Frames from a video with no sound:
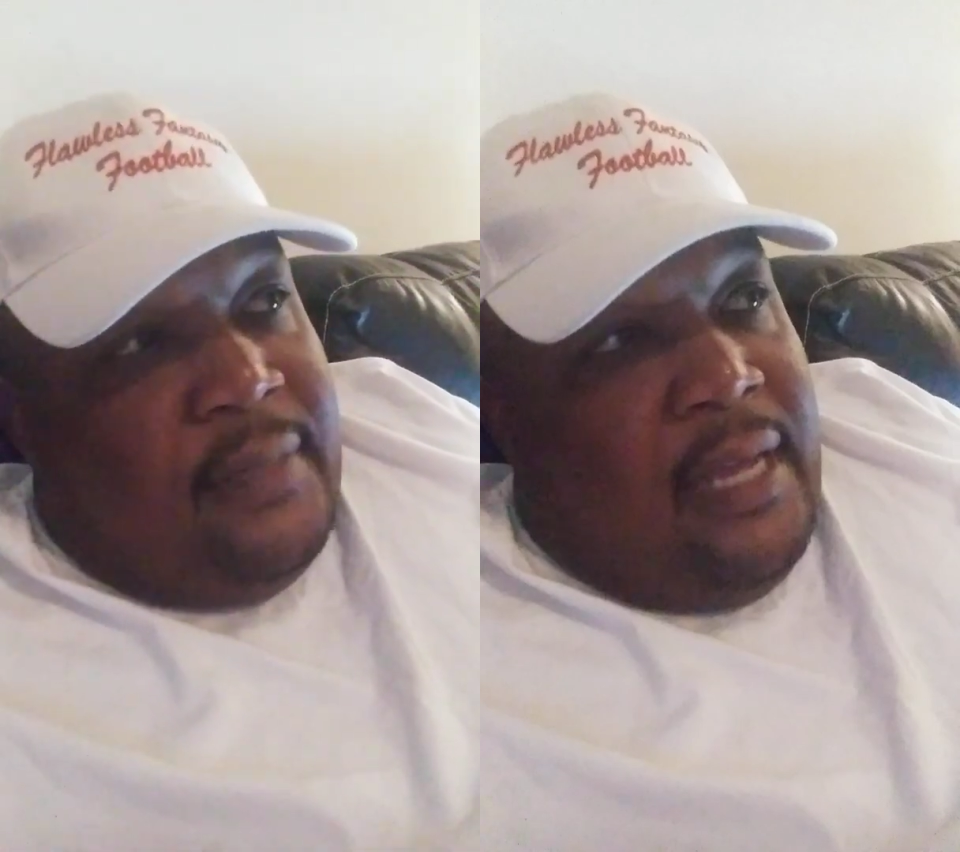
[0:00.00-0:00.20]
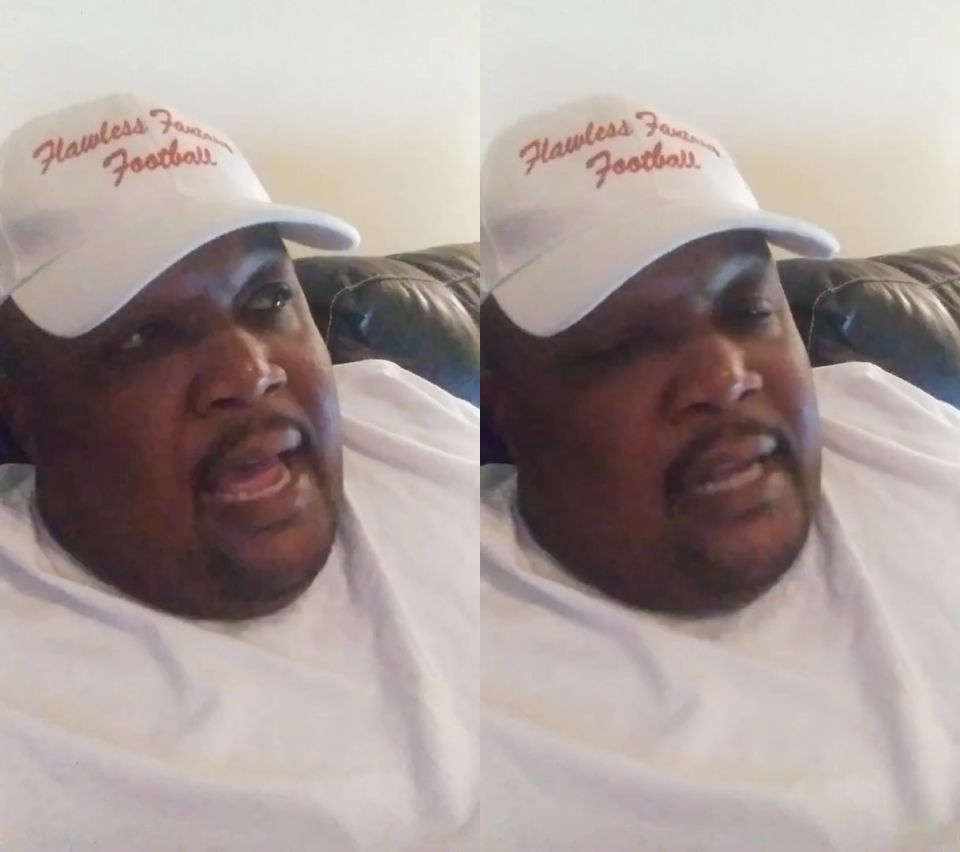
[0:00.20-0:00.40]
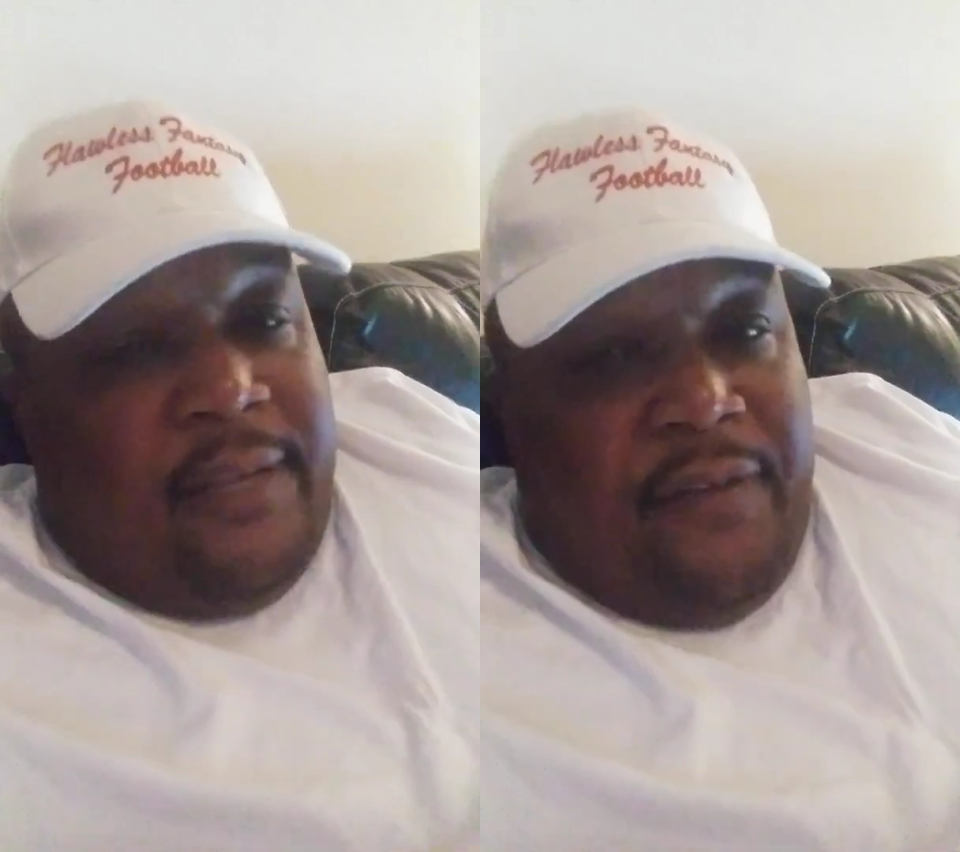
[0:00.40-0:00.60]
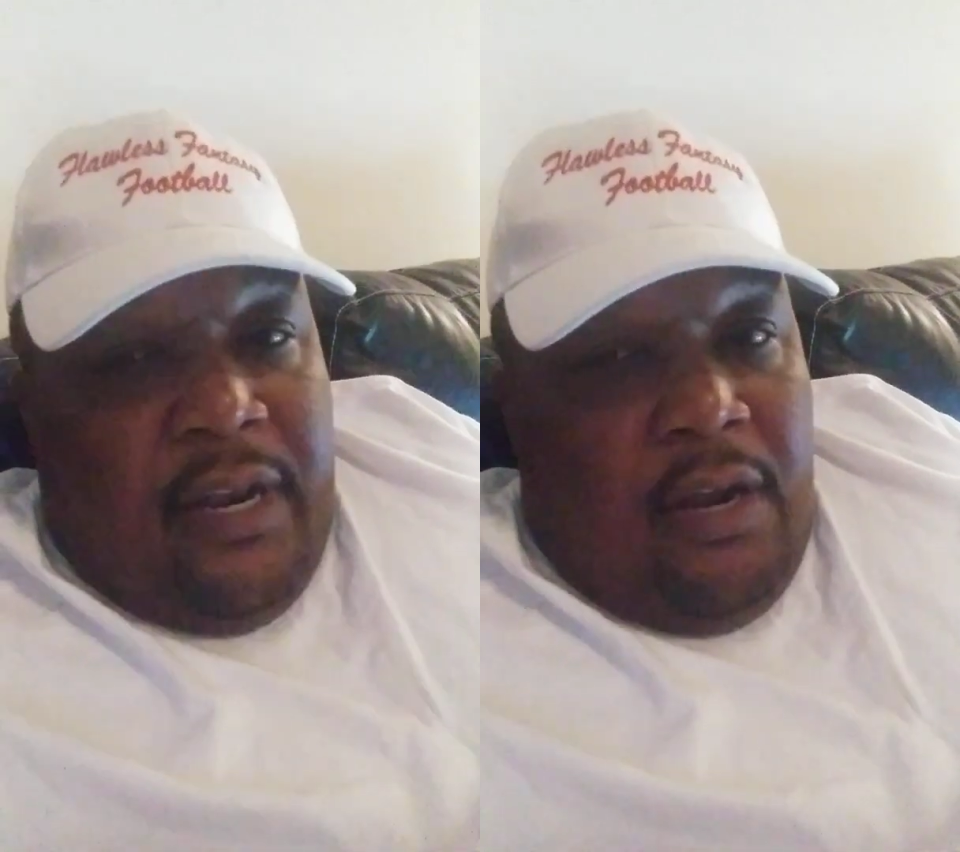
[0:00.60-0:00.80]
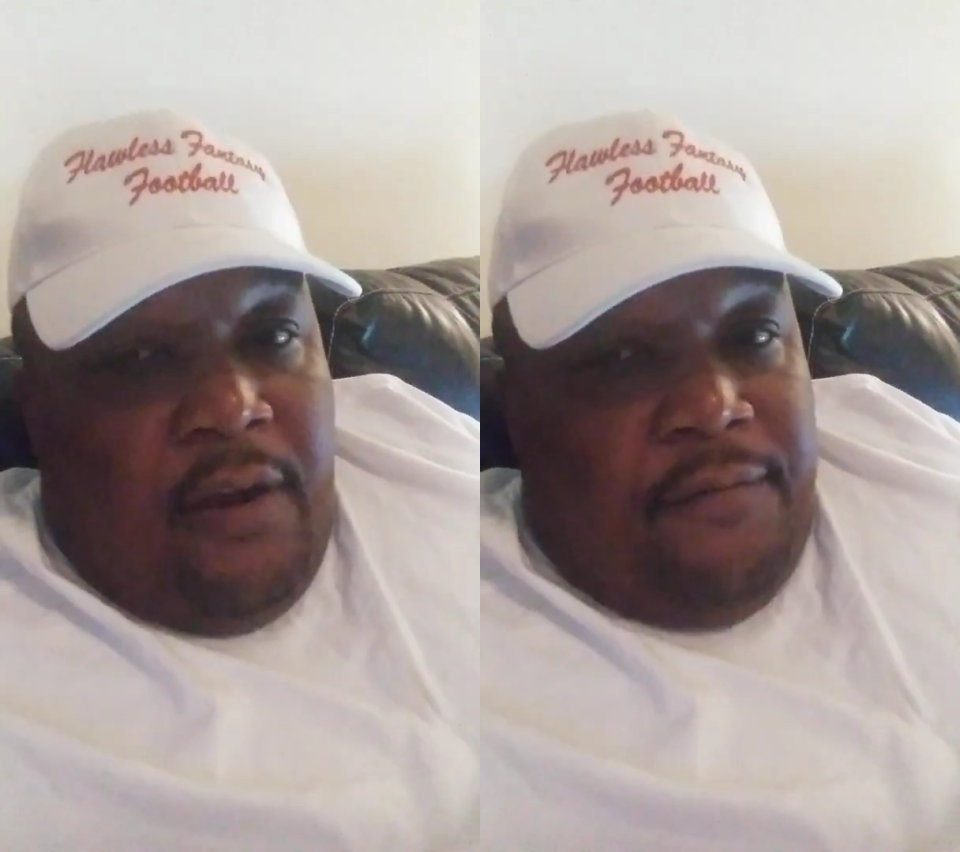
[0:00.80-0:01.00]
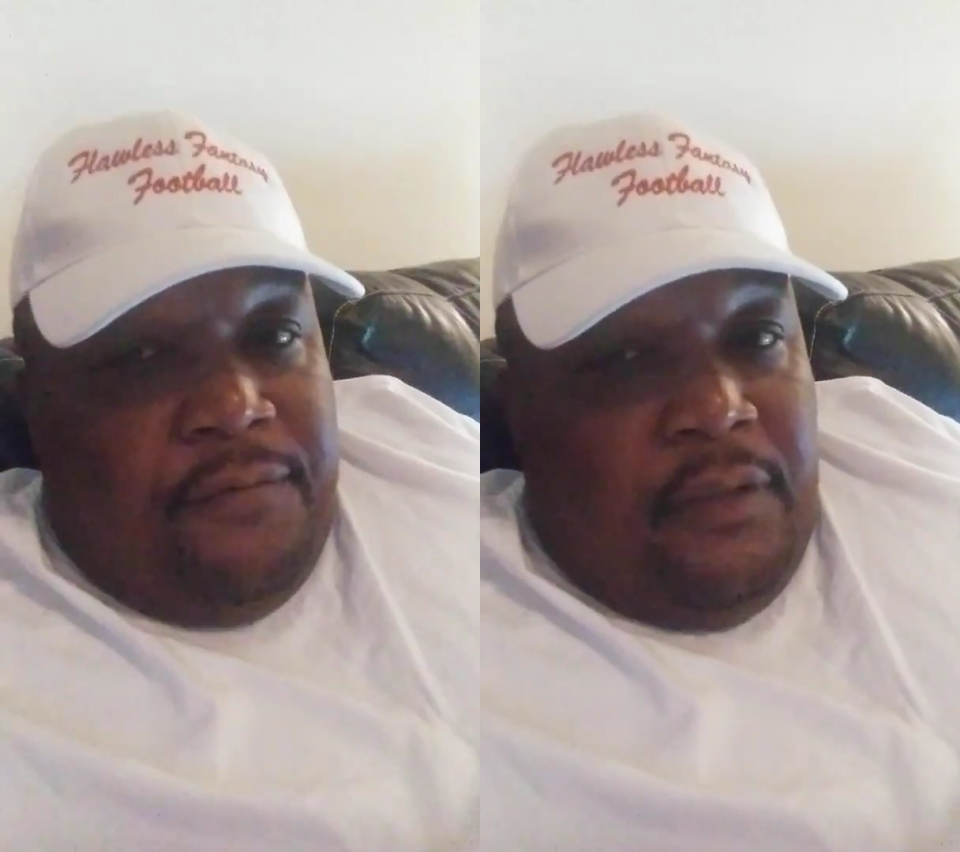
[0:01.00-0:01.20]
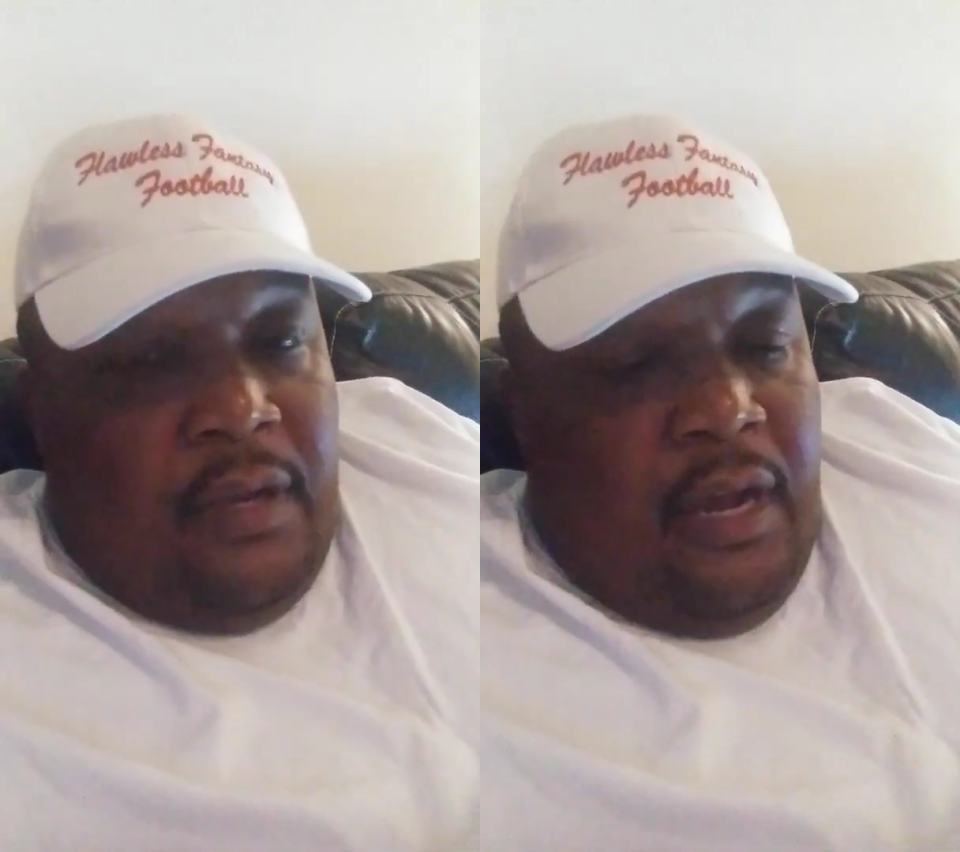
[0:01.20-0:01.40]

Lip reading: activated off